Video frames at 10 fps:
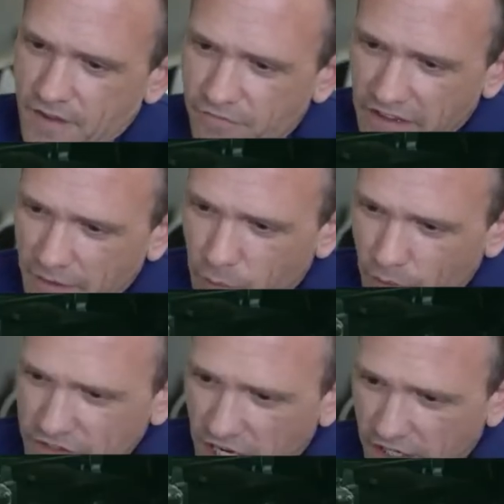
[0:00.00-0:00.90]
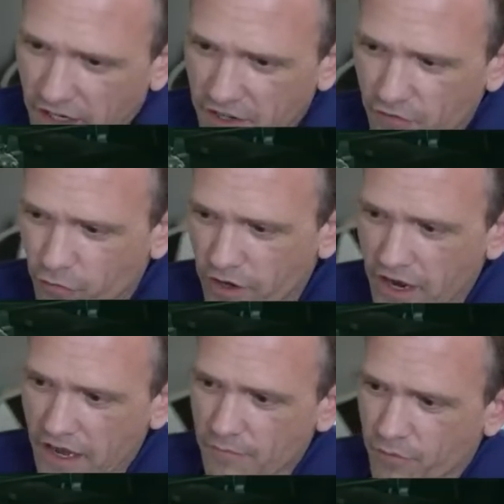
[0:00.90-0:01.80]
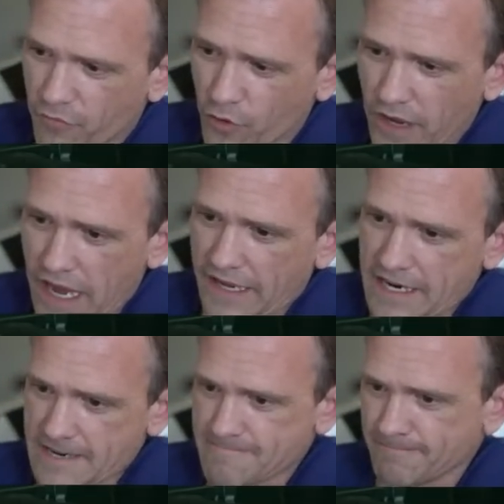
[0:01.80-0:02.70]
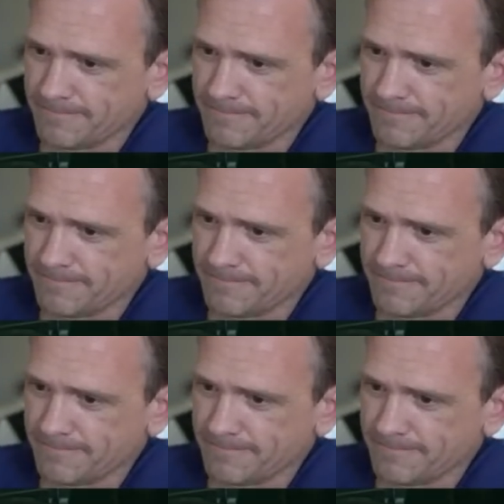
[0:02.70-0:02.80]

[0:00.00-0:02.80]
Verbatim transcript: Philip, we were dunking on you before you got here.